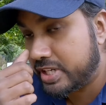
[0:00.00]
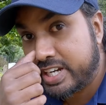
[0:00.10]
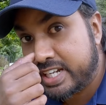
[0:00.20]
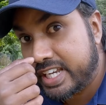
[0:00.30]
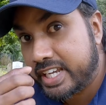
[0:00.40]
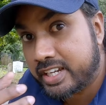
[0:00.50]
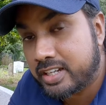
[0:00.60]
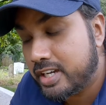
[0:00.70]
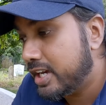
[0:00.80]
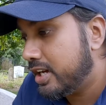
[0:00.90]
buried
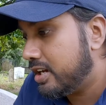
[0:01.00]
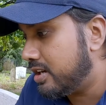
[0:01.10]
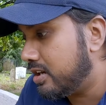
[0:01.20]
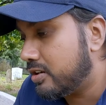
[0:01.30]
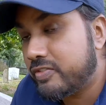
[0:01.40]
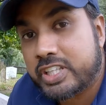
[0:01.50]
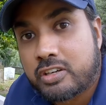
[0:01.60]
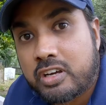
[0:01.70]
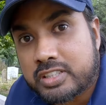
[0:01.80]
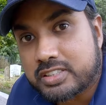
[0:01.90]
here
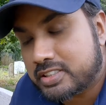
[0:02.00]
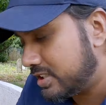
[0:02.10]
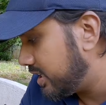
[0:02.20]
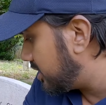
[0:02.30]
with honors.